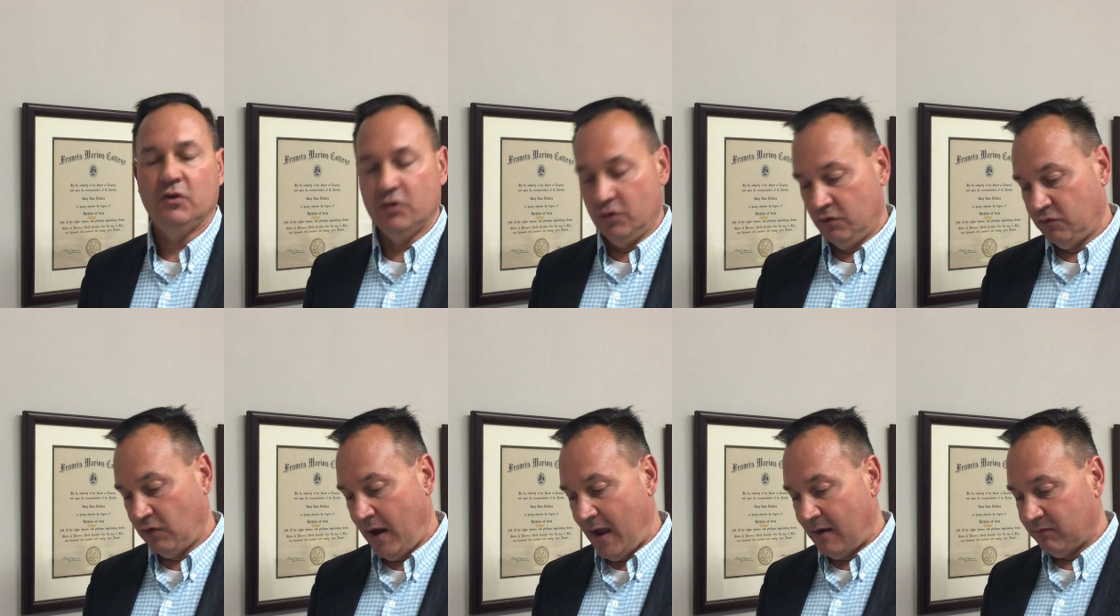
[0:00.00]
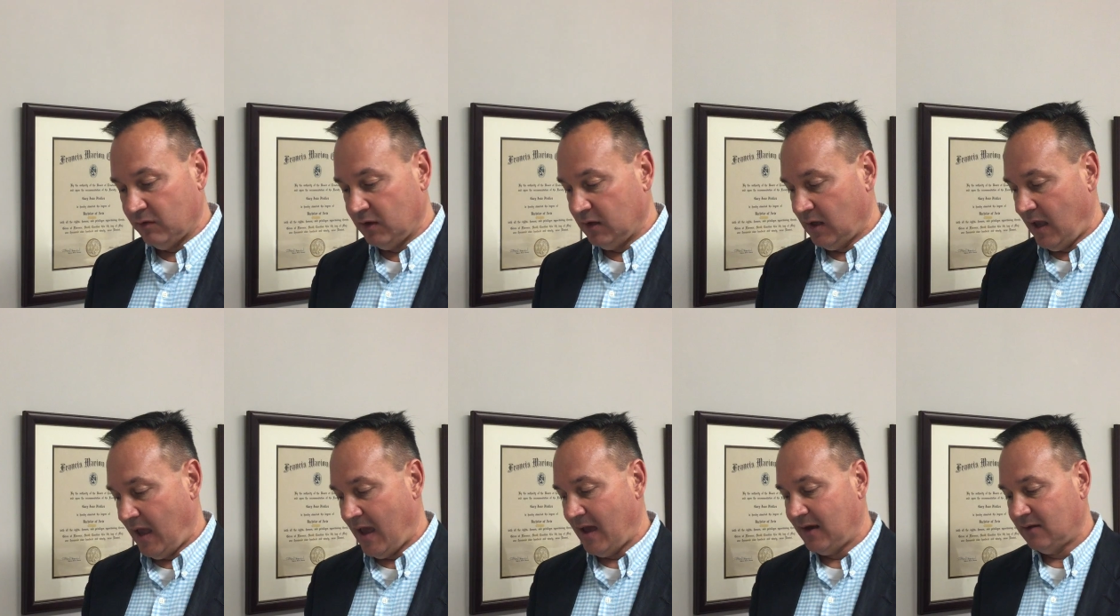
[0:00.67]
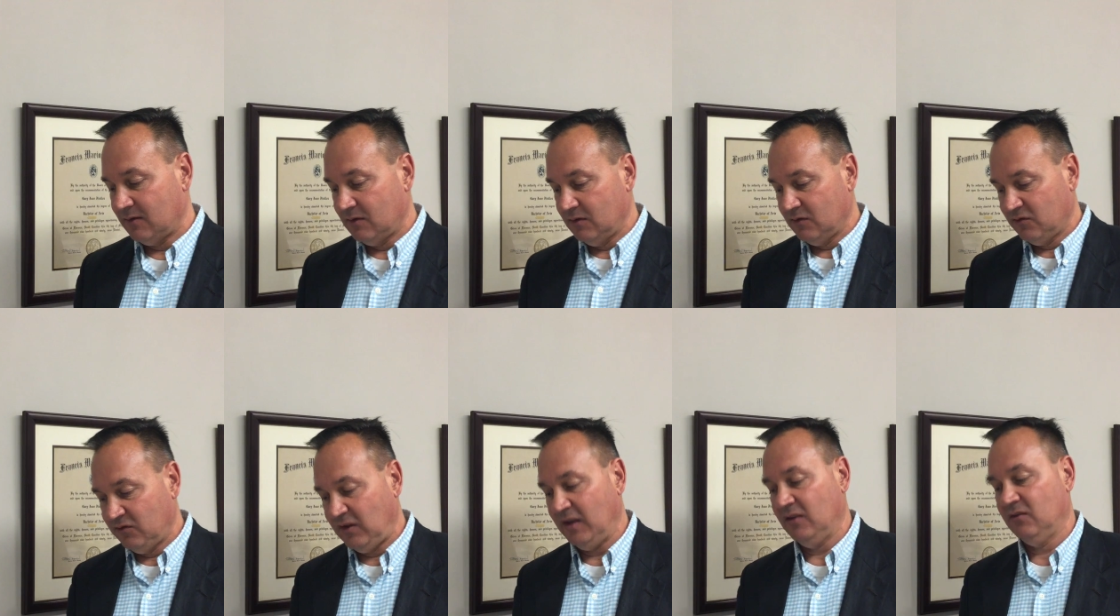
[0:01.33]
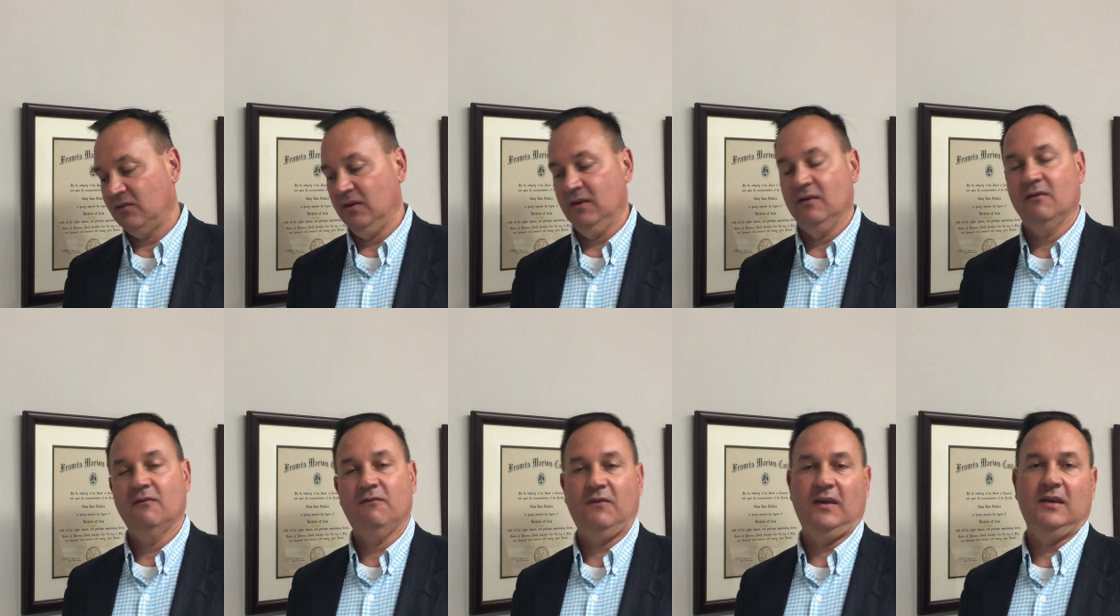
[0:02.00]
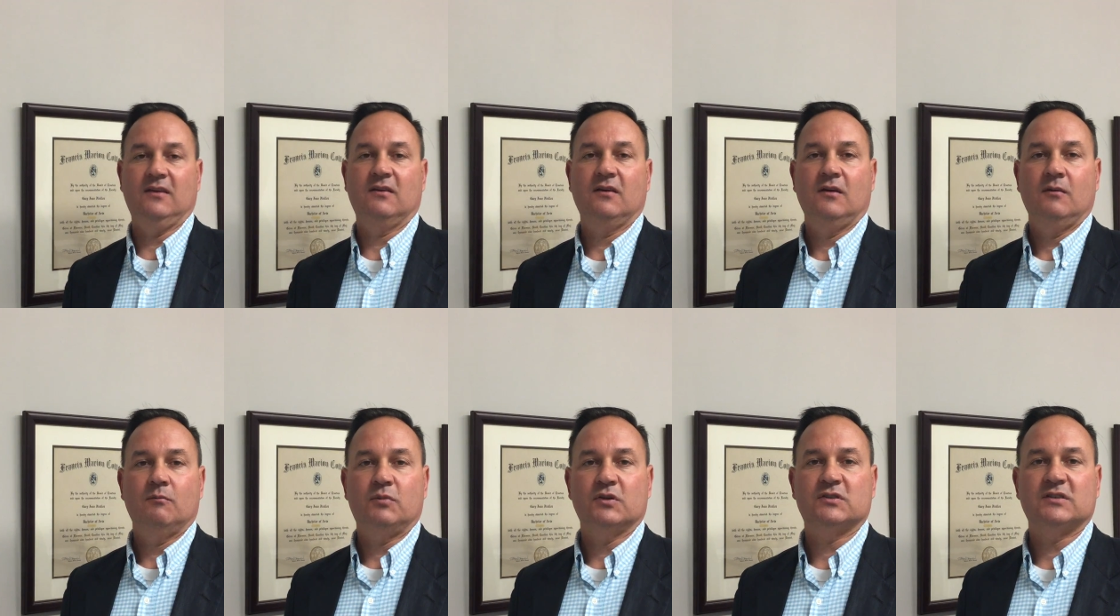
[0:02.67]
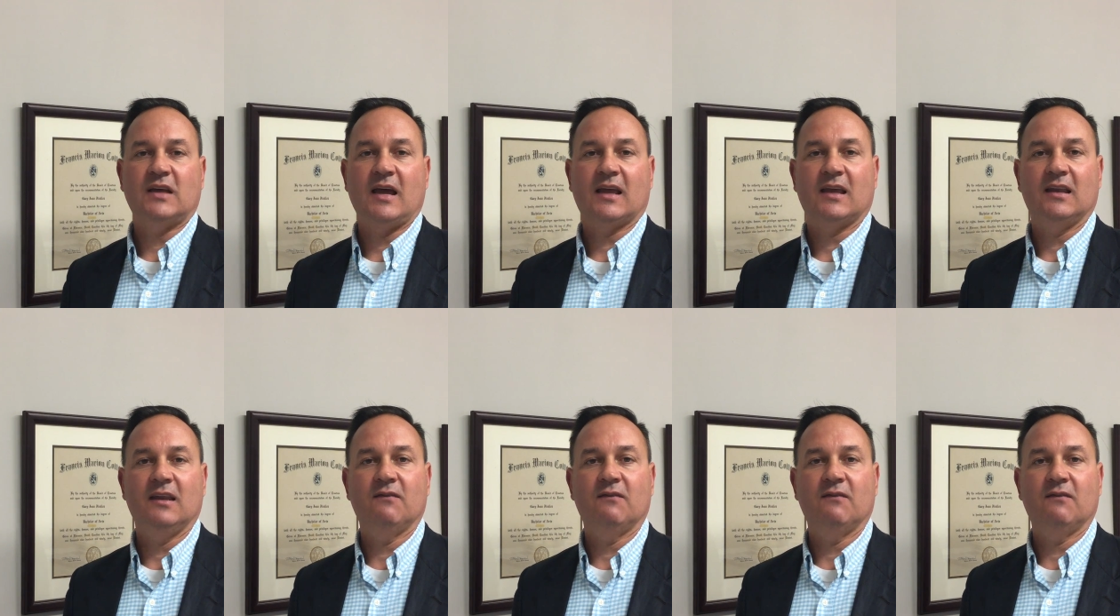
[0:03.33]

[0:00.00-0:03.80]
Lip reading: you're traveling at 60 feet per second.